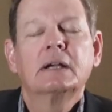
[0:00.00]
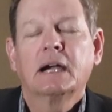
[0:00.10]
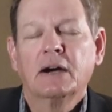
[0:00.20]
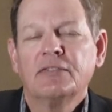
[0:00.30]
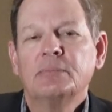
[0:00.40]

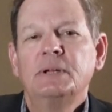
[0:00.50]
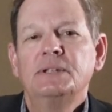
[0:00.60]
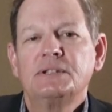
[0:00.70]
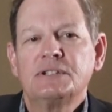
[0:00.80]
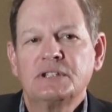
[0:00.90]

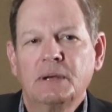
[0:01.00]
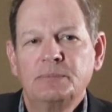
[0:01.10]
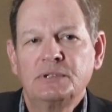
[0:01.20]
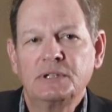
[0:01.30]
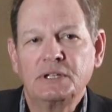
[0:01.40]
Government
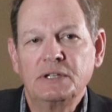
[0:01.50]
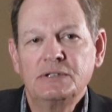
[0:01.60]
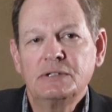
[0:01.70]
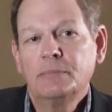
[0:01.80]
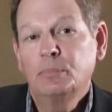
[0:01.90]

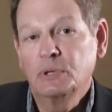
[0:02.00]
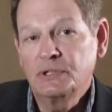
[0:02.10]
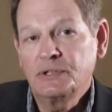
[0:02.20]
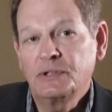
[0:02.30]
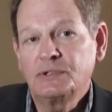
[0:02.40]
subsidies
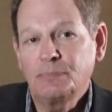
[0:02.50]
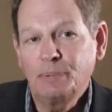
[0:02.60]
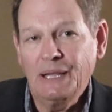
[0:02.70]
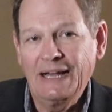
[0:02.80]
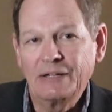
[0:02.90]
push the
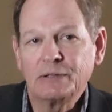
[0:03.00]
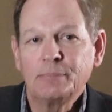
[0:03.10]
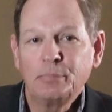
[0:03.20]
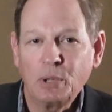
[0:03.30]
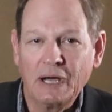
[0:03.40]
supplier
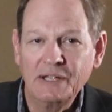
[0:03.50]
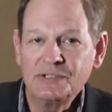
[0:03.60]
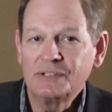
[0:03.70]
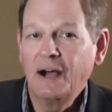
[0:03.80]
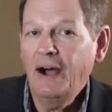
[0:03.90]

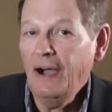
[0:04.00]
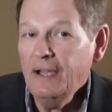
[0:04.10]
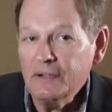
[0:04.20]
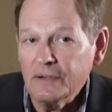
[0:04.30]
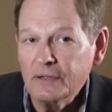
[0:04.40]
price
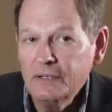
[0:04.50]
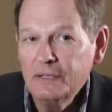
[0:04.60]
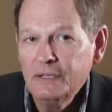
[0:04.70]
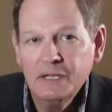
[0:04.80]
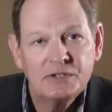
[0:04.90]
higher.
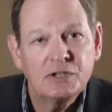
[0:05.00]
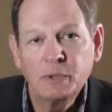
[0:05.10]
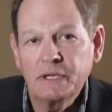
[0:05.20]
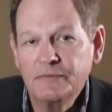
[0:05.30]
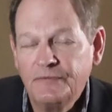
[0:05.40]
So
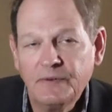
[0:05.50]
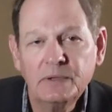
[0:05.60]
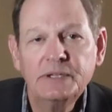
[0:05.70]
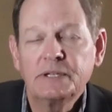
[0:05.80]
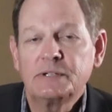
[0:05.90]
we can
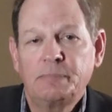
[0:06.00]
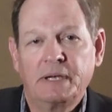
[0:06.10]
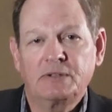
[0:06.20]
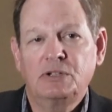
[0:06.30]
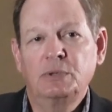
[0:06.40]
fully
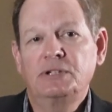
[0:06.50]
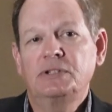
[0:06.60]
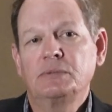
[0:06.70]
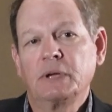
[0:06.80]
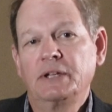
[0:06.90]
expect
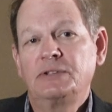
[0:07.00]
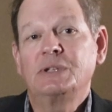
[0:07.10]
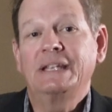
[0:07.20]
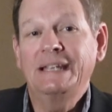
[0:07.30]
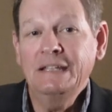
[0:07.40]
tuition rates
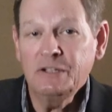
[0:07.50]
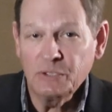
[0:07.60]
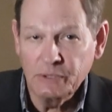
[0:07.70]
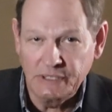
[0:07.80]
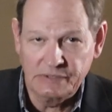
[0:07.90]
to
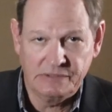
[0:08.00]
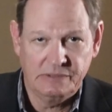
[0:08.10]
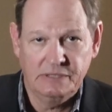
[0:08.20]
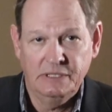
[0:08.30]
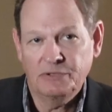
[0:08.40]
increase
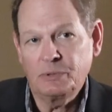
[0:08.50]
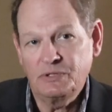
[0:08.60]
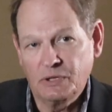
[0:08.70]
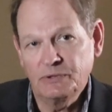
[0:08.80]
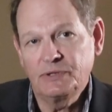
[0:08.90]
as a
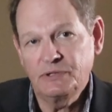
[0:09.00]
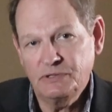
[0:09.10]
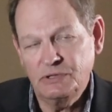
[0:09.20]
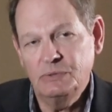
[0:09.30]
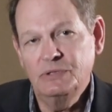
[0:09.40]
result of the
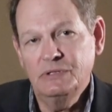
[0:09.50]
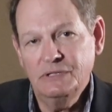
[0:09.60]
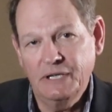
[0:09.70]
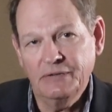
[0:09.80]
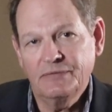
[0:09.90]

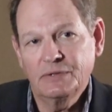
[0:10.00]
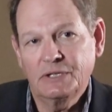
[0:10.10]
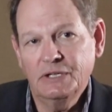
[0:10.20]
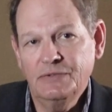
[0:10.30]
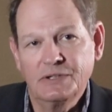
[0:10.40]
student debt
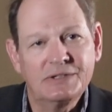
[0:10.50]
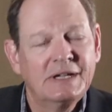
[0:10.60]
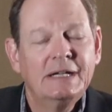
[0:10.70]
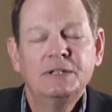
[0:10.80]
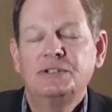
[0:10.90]
forgiveness,
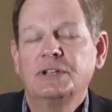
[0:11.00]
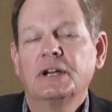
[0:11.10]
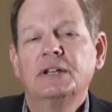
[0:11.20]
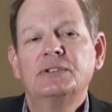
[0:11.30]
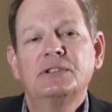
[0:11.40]

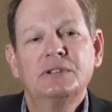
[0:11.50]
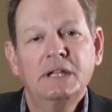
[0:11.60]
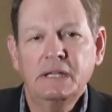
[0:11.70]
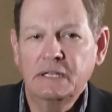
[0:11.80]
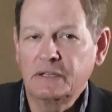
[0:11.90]
just as
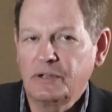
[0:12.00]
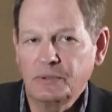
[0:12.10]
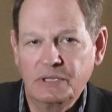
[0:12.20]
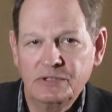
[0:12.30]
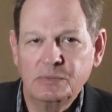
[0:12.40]
they
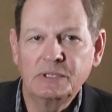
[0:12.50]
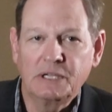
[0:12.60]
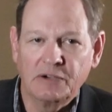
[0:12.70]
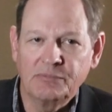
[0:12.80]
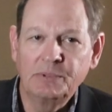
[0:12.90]
increased when
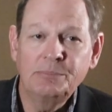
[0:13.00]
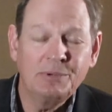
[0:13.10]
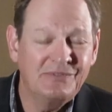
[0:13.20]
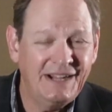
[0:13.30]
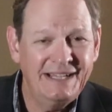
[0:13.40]
government
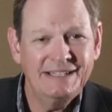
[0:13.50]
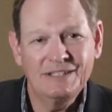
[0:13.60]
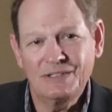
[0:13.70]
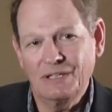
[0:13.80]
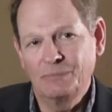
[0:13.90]
provided
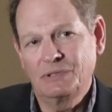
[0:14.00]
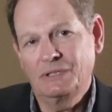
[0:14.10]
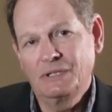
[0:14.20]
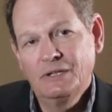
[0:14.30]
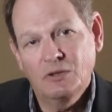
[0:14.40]
the
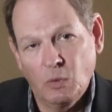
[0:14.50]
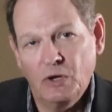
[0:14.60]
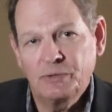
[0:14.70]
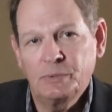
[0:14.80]
subsidy. The Wall